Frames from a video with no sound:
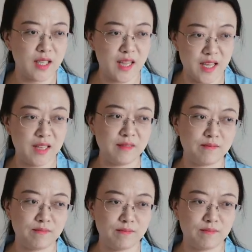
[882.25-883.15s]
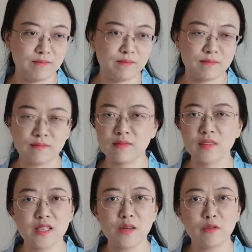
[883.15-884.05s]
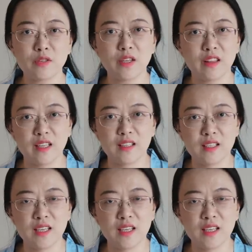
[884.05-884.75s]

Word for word: And then it's all for nothing.